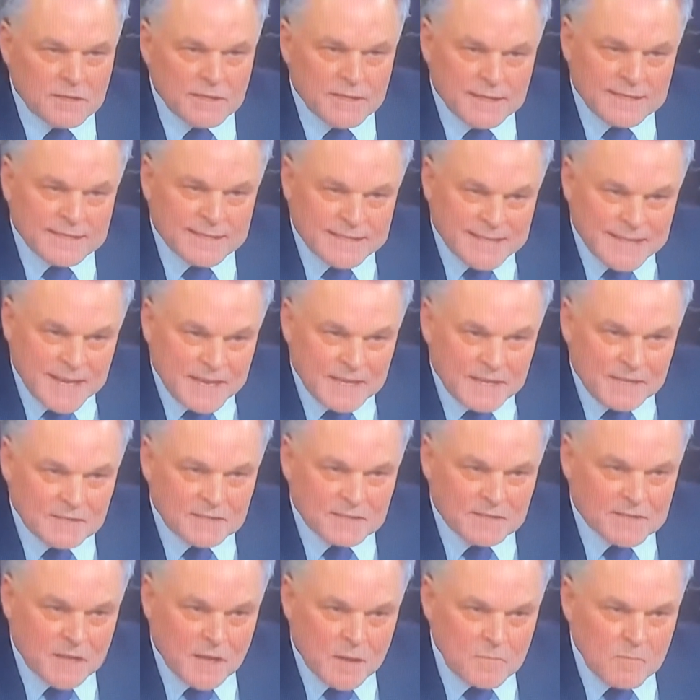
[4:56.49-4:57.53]
To the extent
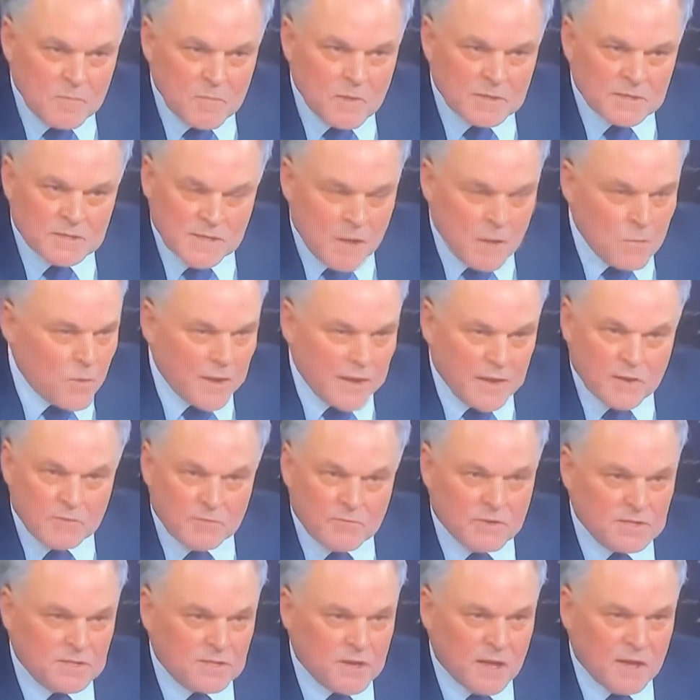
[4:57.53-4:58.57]
some some we
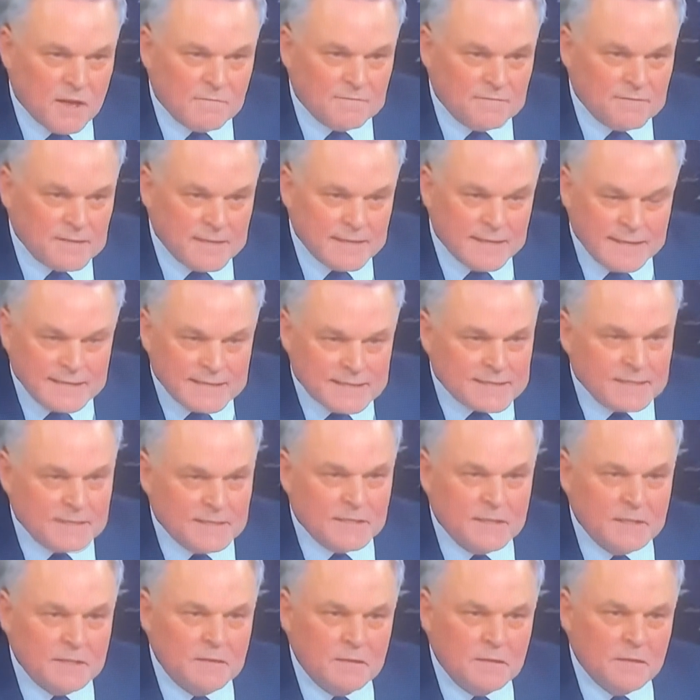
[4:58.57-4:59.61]
can resolve
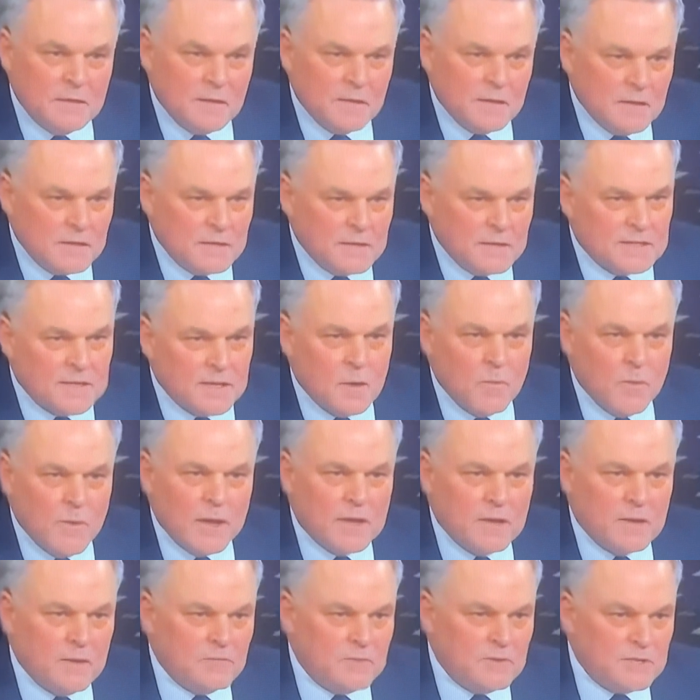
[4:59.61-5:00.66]
instantly, some
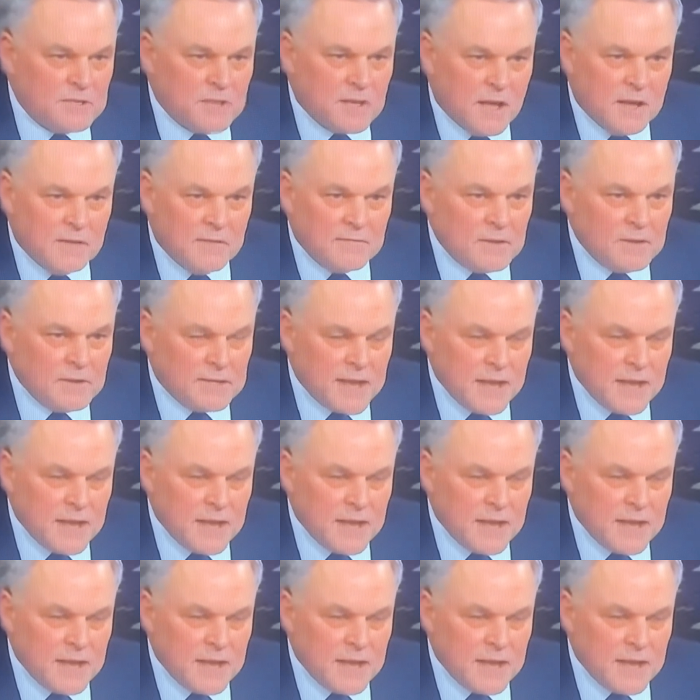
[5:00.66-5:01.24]
we can resolve.